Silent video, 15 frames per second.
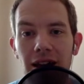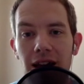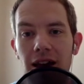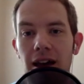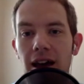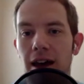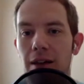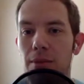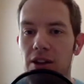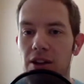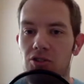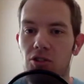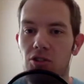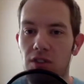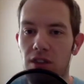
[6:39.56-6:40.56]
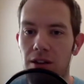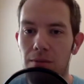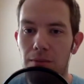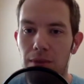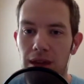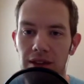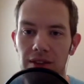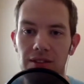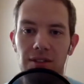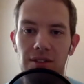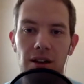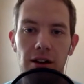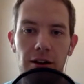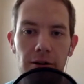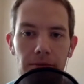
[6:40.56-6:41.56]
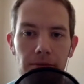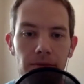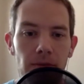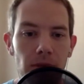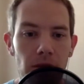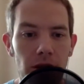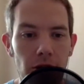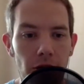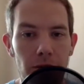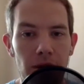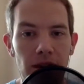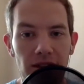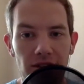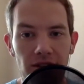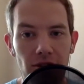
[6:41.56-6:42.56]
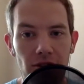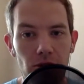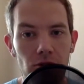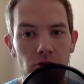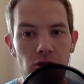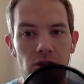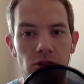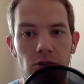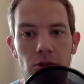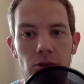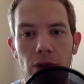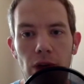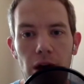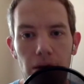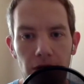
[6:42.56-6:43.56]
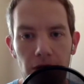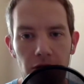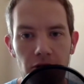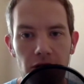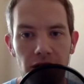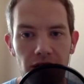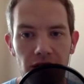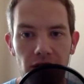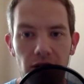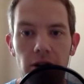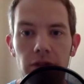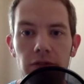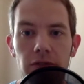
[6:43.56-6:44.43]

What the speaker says: and make sure that it meets, it meets a solution to a problem that you're trying to solve.